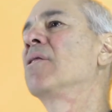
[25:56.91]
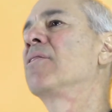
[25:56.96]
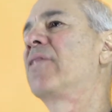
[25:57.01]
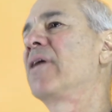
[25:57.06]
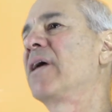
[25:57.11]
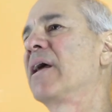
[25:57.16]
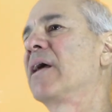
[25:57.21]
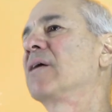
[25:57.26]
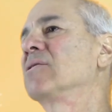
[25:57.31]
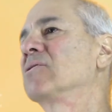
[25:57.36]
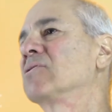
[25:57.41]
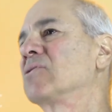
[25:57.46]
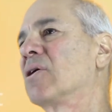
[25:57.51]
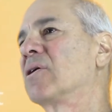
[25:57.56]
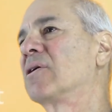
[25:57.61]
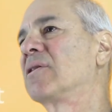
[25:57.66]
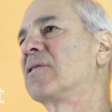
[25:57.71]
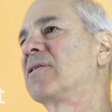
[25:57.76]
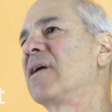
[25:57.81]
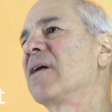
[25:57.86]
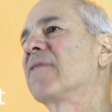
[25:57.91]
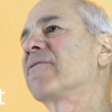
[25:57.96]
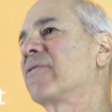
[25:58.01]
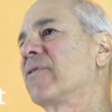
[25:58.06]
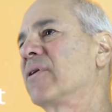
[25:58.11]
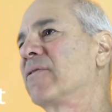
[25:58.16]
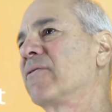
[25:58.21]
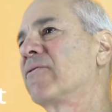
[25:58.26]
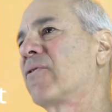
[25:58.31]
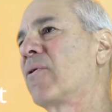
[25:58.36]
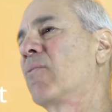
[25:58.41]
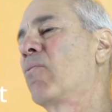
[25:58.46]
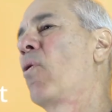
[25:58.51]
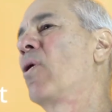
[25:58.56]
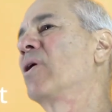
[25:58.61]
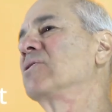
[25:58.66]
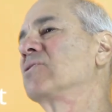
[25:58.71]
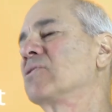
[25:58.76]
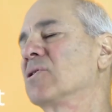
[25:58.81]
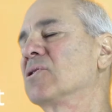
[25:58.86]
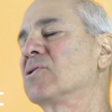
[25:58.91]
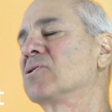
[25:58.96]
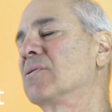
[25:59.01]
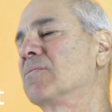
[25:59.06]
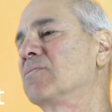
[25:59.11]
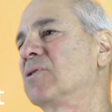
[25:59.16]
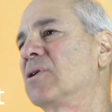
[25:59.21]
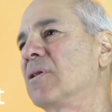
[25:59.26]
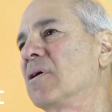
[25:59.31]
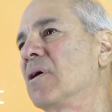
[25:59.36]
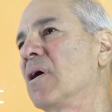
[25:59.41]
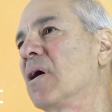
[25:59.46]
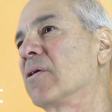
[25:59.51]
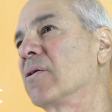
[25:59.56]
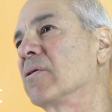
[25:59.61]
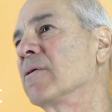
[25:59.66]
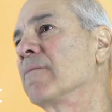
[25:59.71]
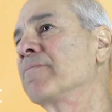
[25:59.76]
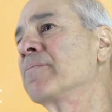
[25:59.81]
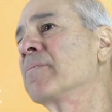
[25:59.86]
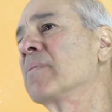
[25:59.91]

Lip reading: things are different from one system to the other.